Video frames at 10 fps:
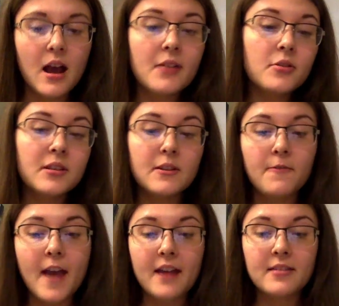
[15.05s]
other than the
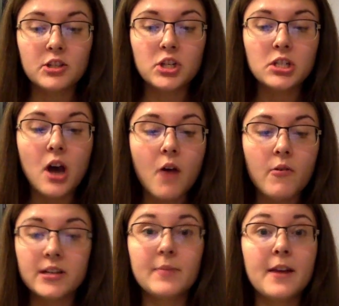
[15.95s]
fact that she taught
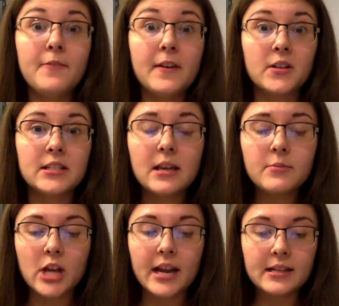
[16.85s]
one of my favorite
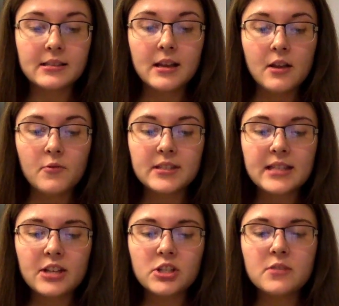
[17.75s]
subjects, was
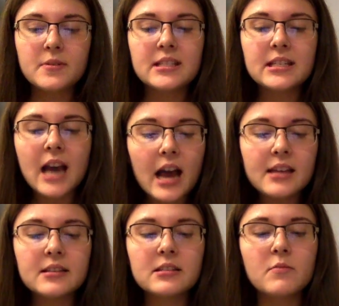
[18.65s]
that she was the
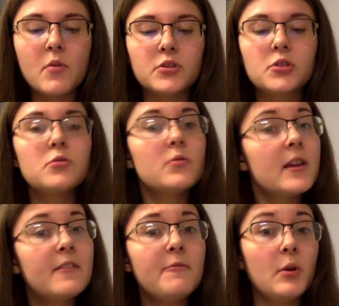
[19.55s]
kindest, most
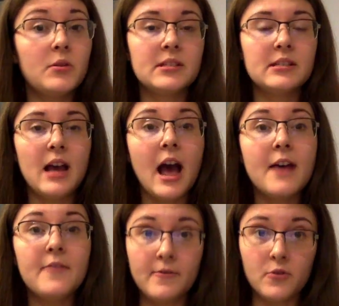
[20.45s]
creative person
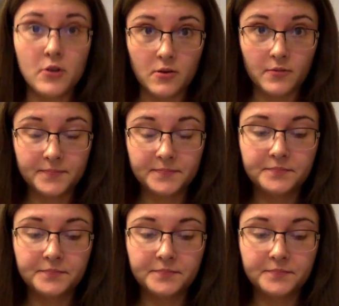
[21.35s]
I've ever known.